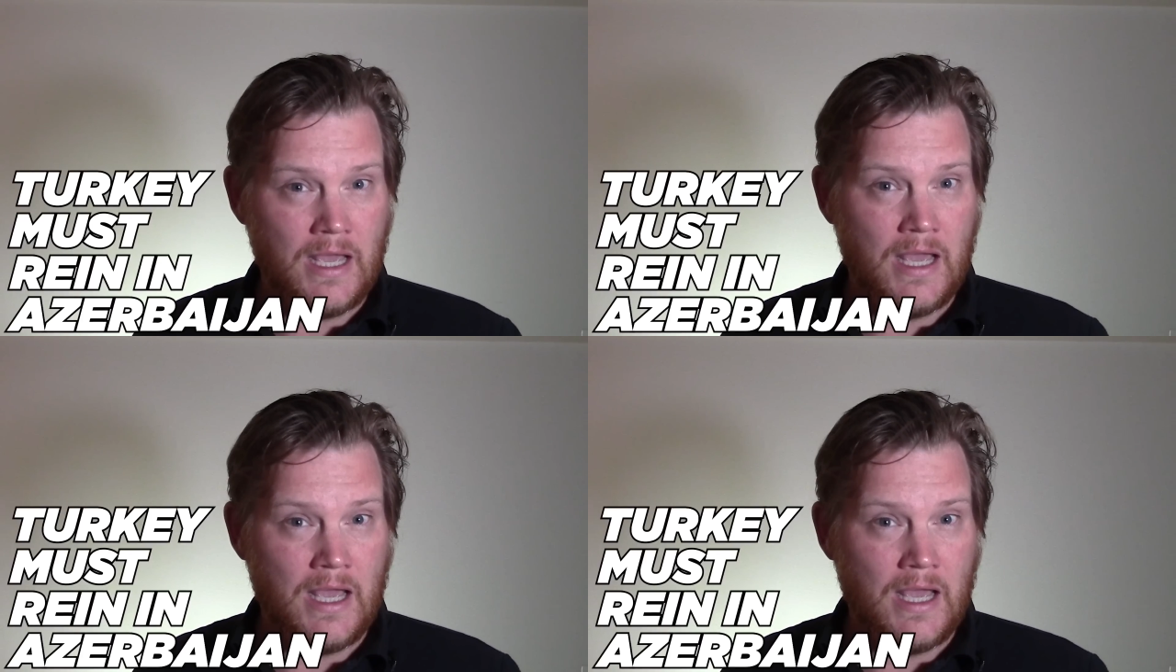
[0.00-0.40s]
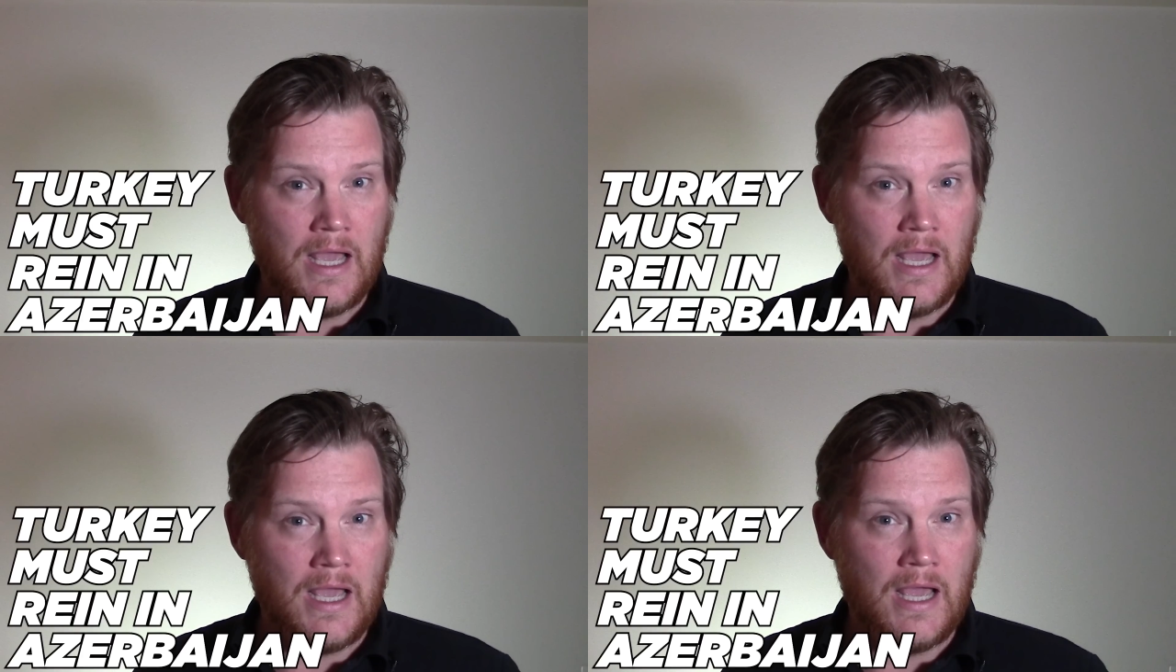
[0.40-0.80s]
I
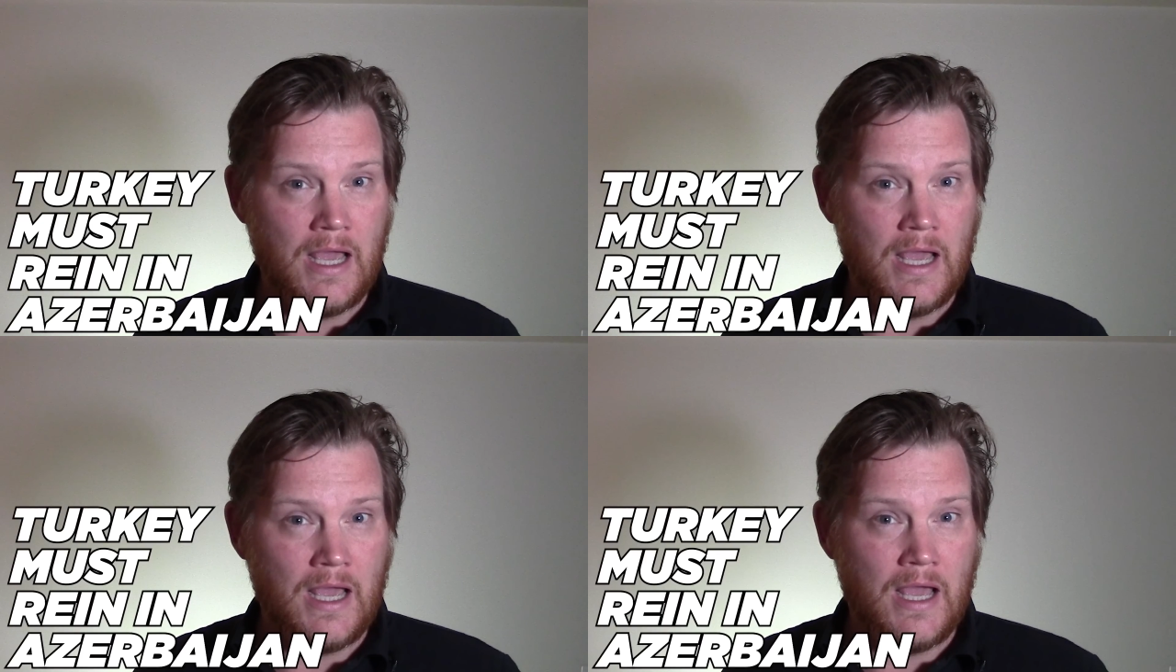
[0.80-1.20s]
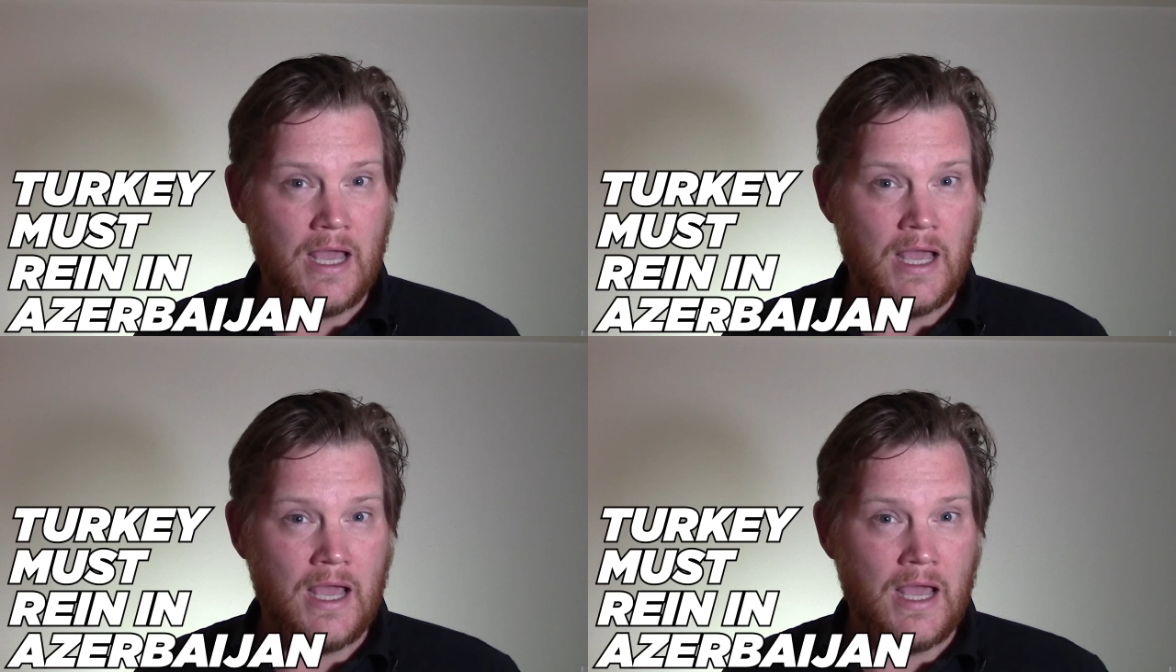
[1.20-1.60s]
started recording this
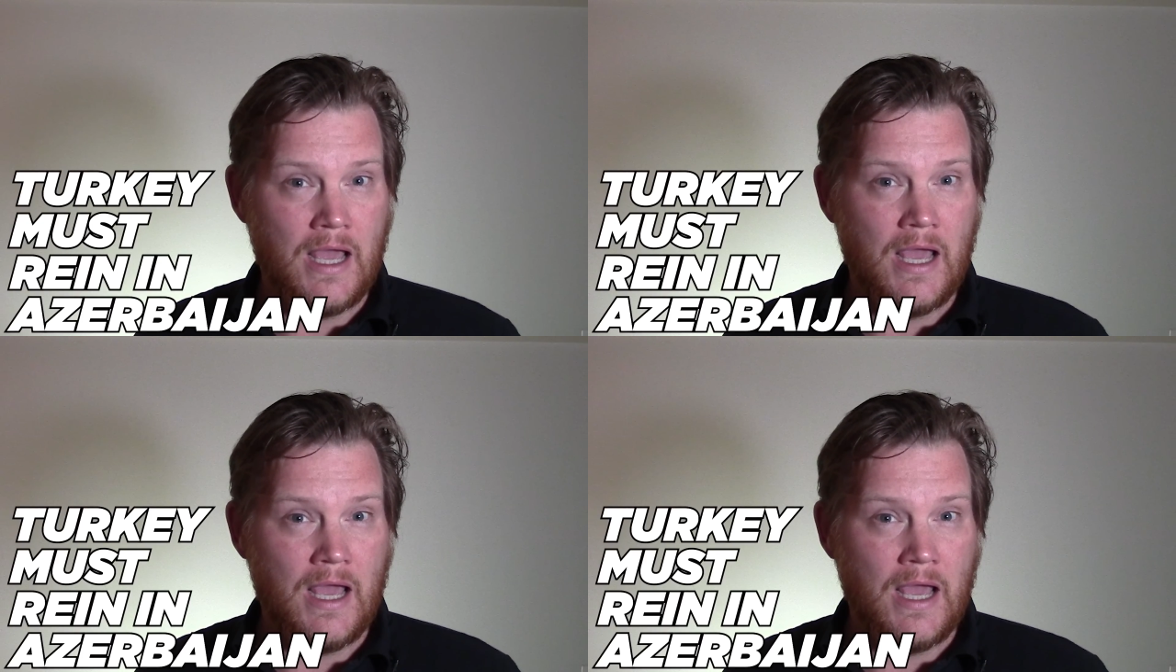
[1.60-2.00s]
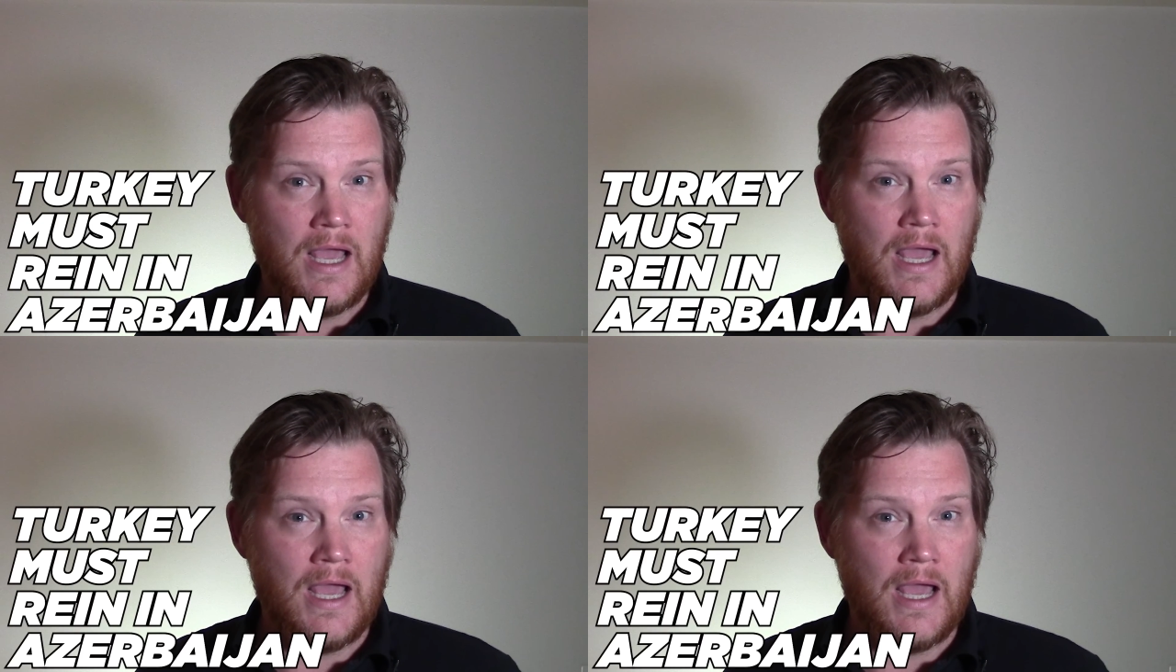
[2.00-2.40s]
video
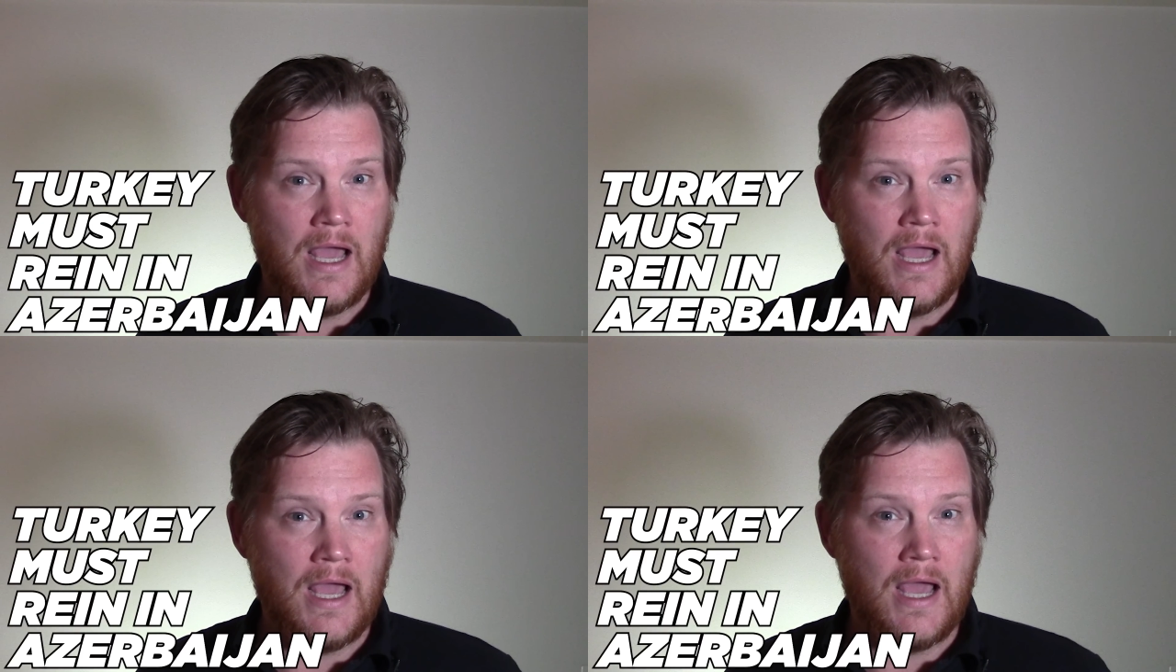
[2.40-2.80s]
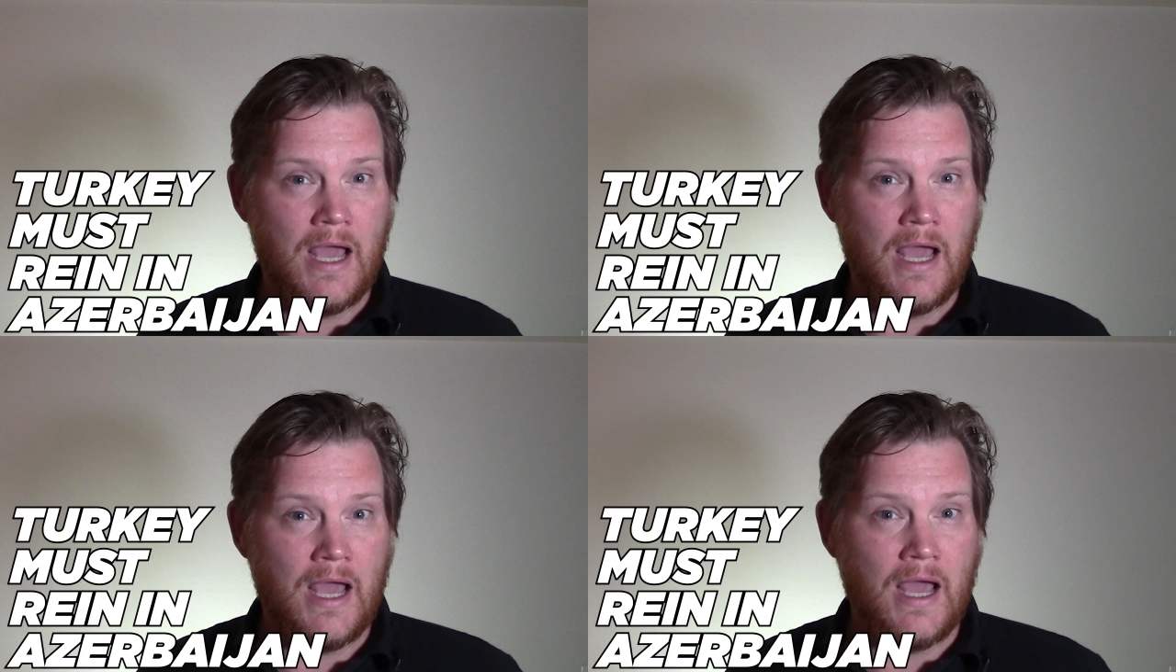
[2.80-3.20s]
almost a month
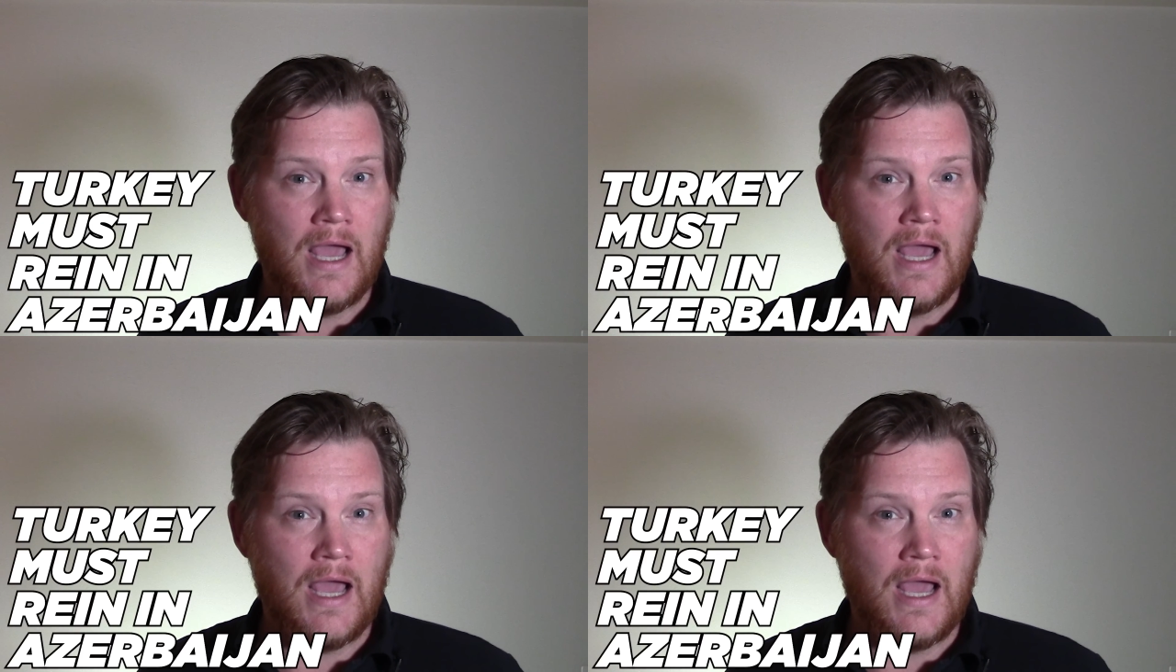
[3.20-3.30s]
ago.